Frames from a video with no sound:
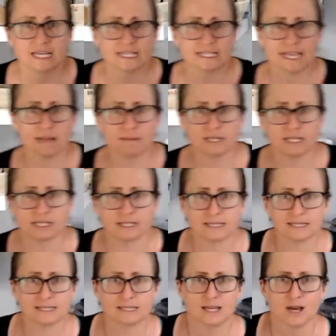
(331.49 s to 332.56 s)
10 minutes.
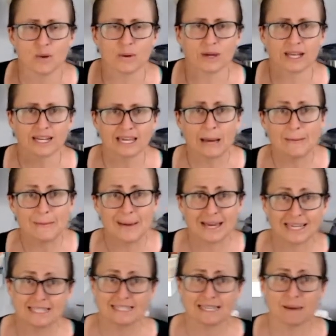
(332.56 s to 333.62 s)
We're going to come
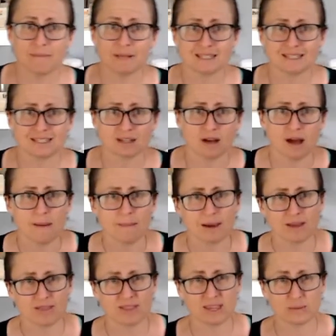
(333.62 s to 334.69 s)
back in 10 minutes time. I
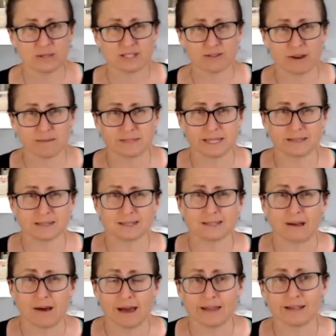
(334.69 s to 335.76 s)
think we scraped down the
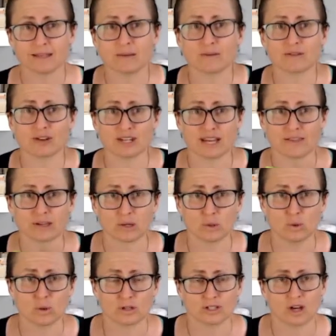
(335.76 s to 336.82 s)
side, and then we've got another
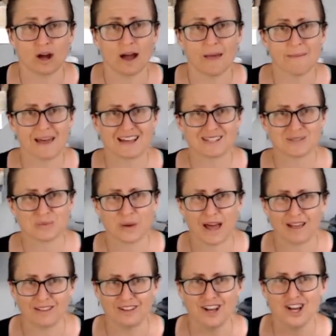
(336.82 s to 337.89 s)
cook time as
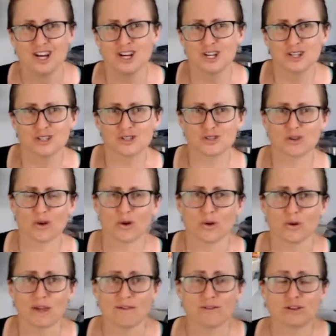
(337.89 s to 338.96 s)
well. So
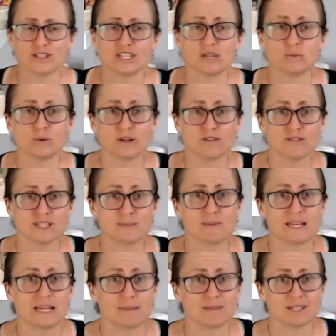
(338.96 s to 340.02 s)
if you did want to
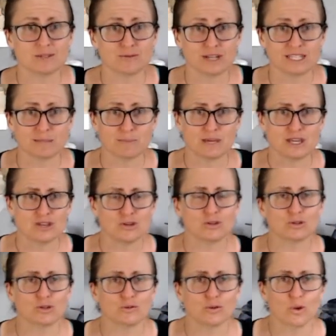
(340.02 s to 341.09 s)
speed up this recipe, you
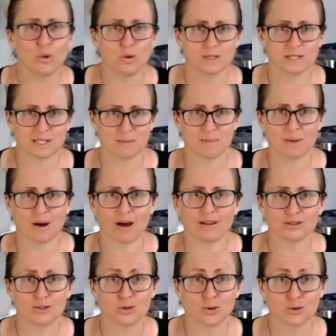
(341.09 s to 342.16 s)
could of course combine
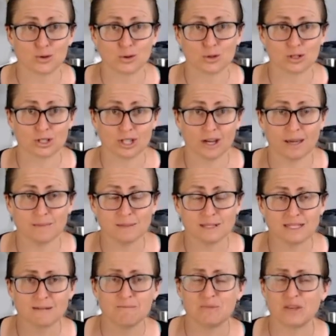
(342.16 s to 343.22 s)
the 2 cook
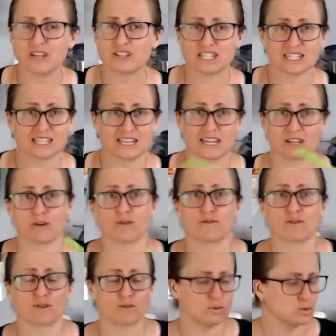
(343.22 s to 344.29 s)
times and just let it go for
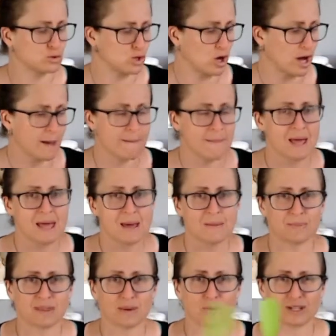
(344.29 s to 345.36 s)
the full time.
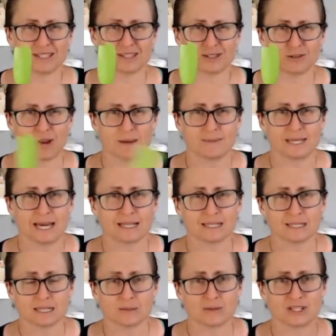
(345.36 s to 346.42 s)
But they want us to scrape down so
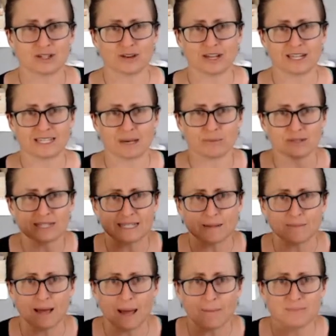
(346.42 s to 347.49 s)
that we don't end up with some
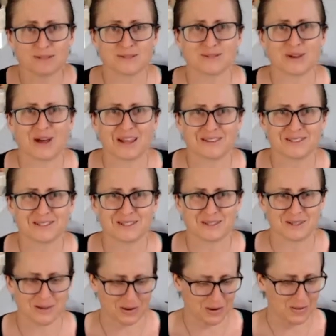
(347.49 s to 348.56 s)
up the sides that's
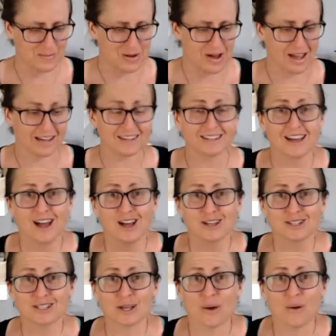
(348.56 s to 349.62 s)
not combined.
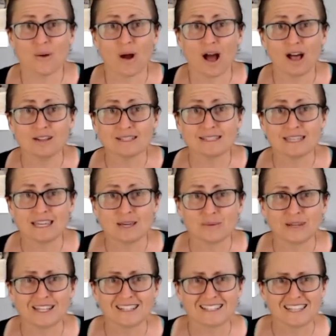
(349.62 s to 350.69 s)
So I'll see you
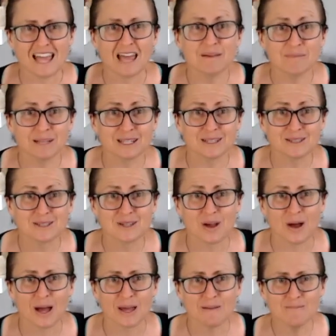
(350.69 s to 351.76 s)
in 10 minutes
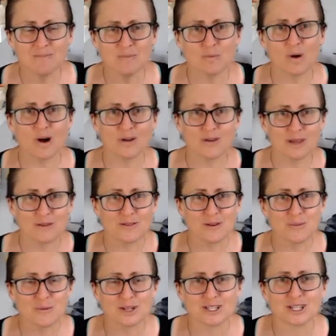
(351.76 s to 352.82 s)
time. If you're
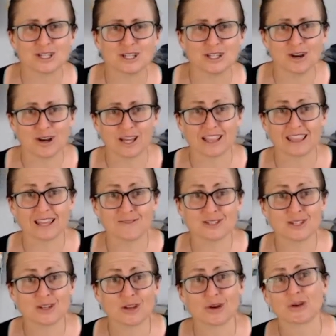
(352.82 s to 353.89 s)
watching along, I'd love to
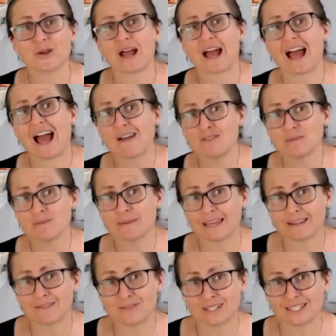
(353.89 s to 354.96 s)
know, have you
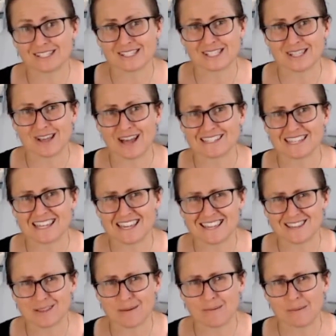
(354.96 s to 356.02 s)
made vanilla slice in
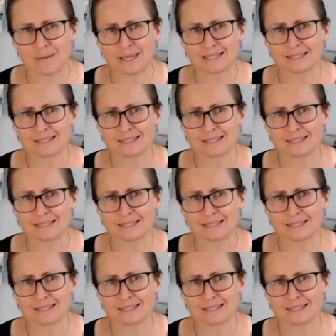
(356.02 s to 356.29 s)
your Thermomix?